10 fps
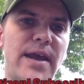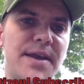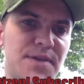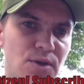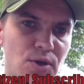
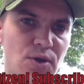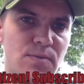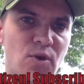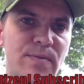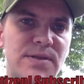anti-nuclear
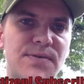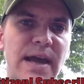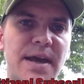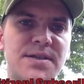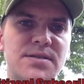movement's
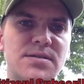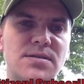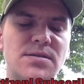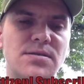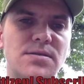reaction.
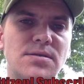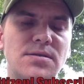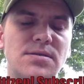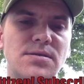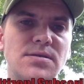
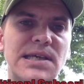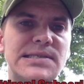They